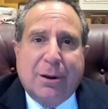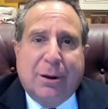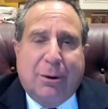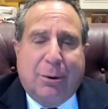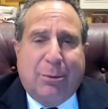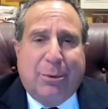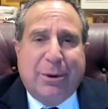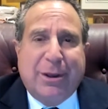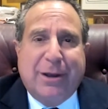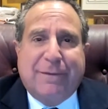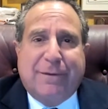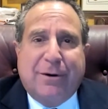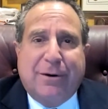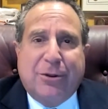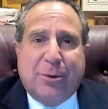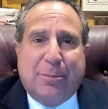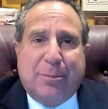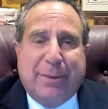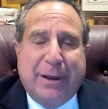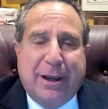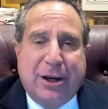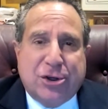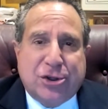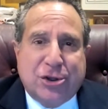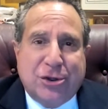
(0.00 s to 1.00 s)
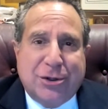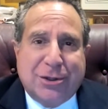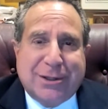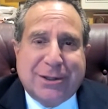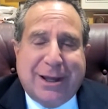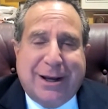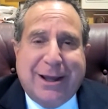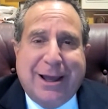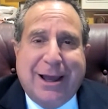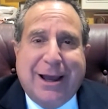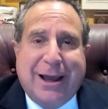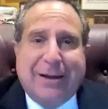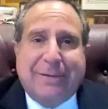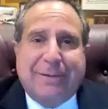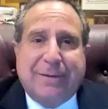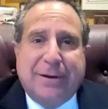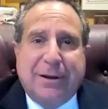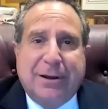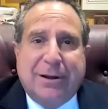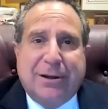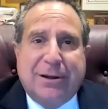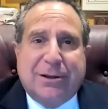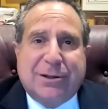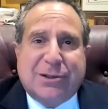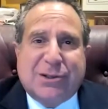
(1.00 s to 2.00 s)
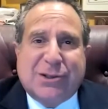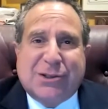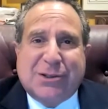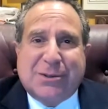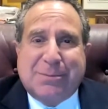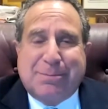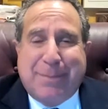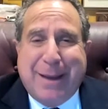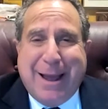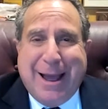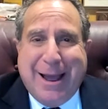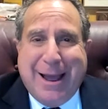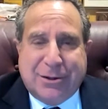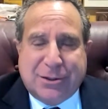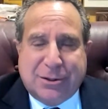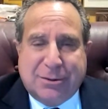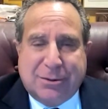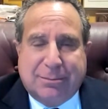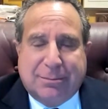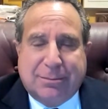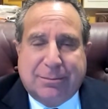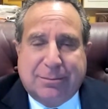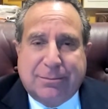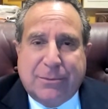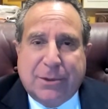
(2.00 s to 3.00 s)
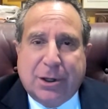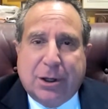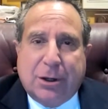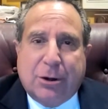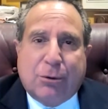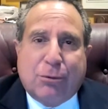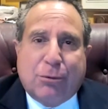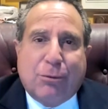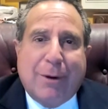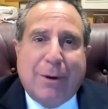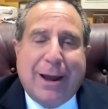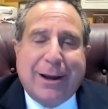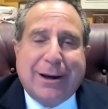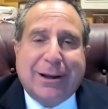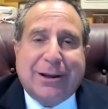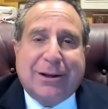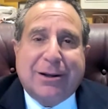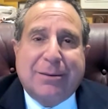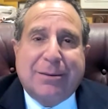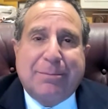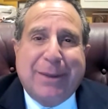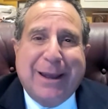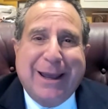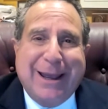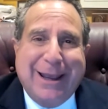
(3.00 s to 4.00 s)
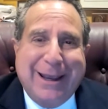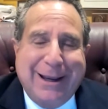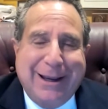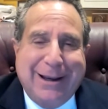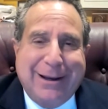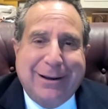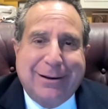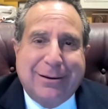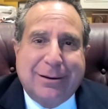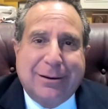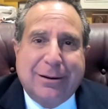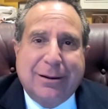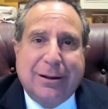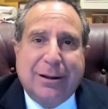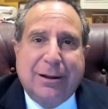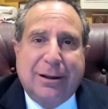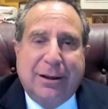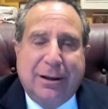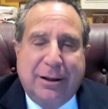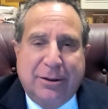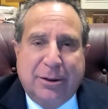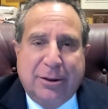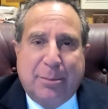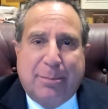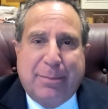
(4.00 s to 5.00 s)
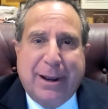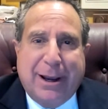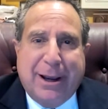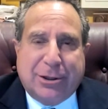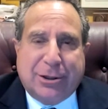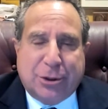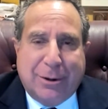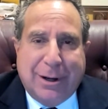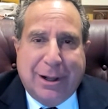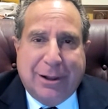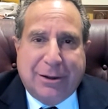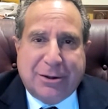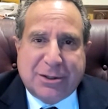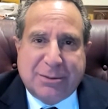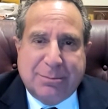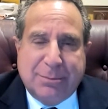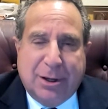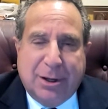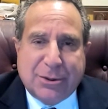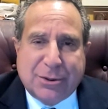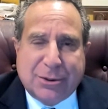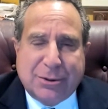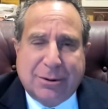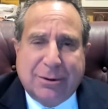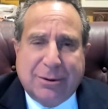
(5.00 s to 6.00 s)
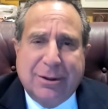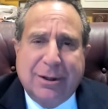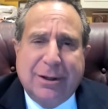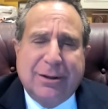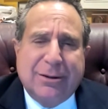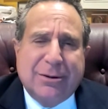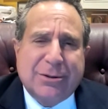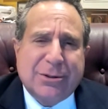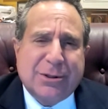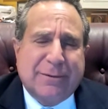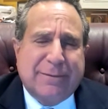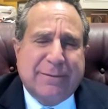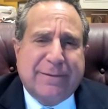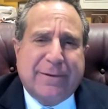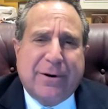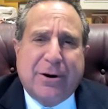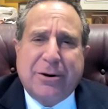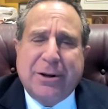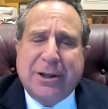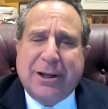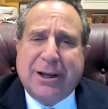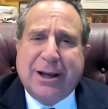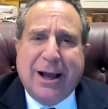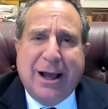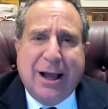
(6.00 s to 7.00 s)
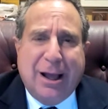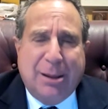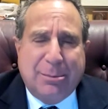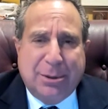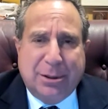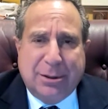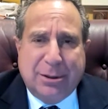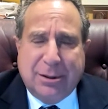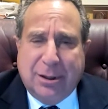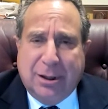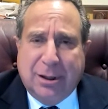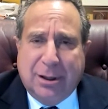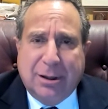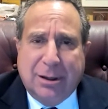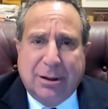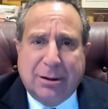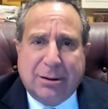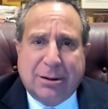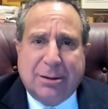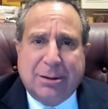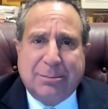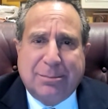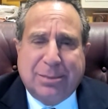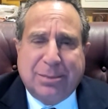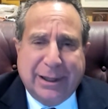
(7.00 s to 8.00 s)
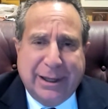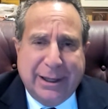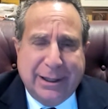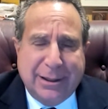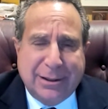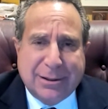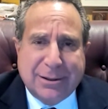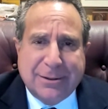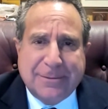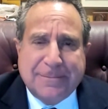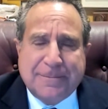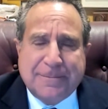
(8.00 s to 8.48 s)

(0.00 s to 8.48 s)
We have other patients that have spasm, chronic pain in the pectoralis muscle. It's a very common complaint,